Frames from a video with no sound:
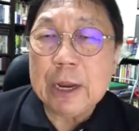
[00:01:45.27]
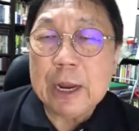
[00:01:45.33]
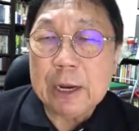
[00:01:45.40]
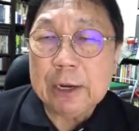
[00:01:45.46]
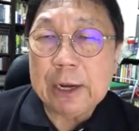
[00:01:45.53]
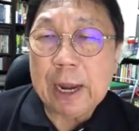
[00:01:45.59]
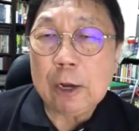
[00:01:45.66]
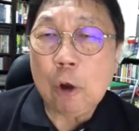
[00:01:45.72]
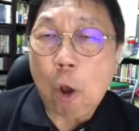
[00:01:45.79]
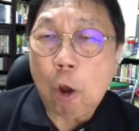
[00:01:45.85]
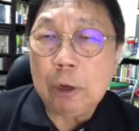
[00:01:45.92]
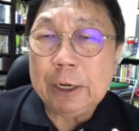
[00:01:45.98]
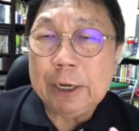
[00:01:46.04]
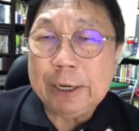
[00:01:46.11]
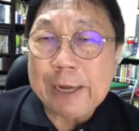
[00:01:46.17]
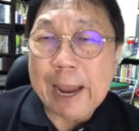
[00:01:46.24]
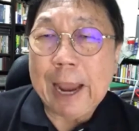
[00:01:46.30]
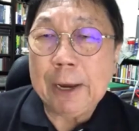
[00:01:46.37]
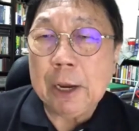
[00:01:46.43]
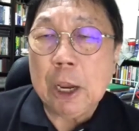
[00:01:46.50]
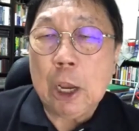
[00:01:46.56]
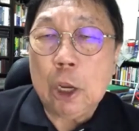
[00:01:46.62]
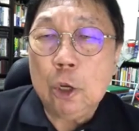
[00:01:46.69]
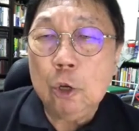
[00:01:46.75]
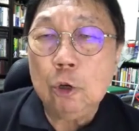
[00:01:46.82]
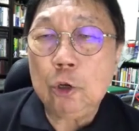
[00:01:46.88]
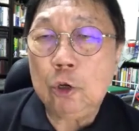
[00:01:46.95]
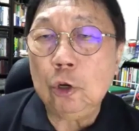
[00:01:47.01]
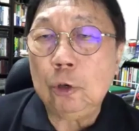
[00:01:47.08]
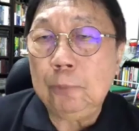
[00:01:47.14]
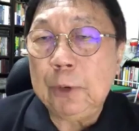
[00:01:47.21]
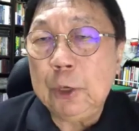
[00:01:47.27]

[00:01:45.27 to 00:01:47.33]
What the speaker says: then only then you should be